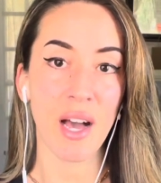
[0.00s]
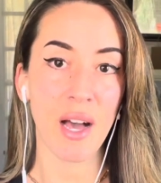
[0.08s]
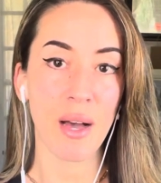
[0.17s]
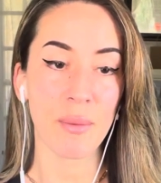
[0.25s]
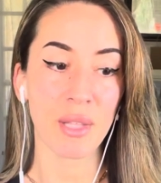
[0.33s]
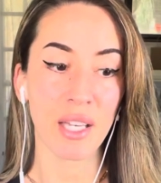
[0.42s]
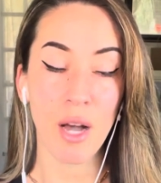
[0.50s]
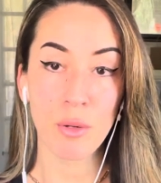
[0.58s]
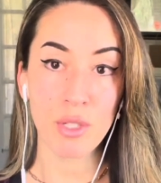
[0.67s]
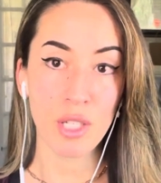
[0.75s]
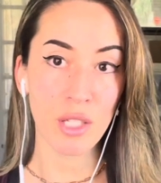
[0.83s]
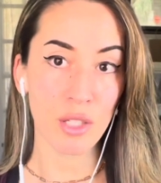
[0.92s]
um, the
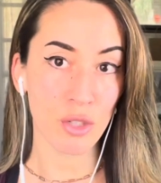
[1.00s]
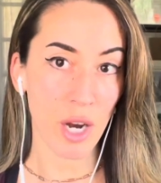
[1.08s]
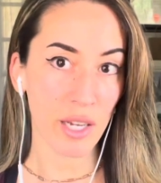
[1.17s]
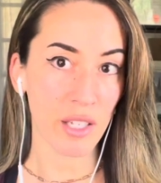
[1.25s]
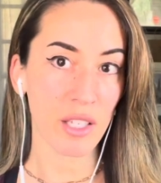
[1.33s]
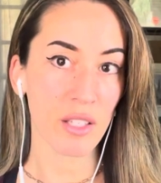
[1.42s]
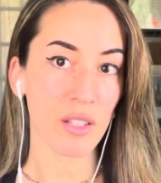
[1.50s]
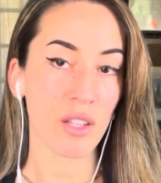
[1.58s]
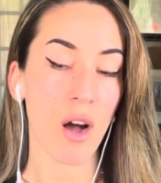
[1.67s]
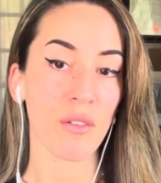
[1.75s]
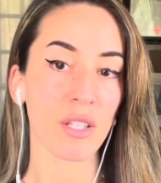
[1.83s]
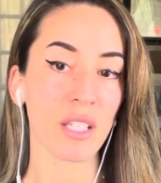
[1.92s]
counting and the tracking the
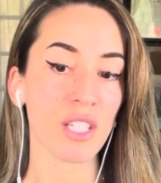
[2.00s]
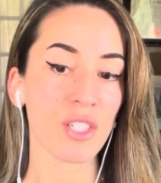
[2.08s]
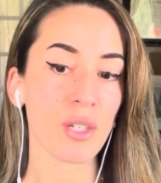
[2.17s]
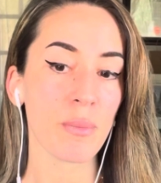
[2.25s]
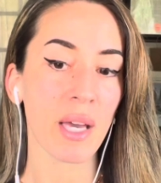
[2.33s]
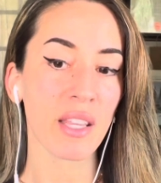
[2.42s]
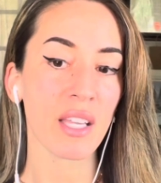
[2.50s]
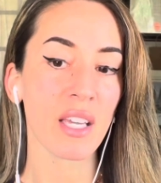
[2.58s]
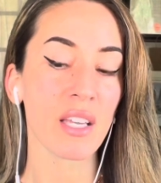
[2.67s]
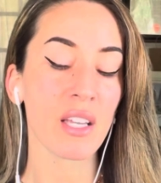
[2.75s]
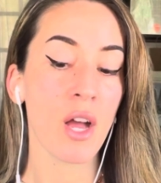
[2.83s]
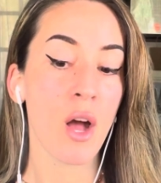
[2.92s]
ovulation method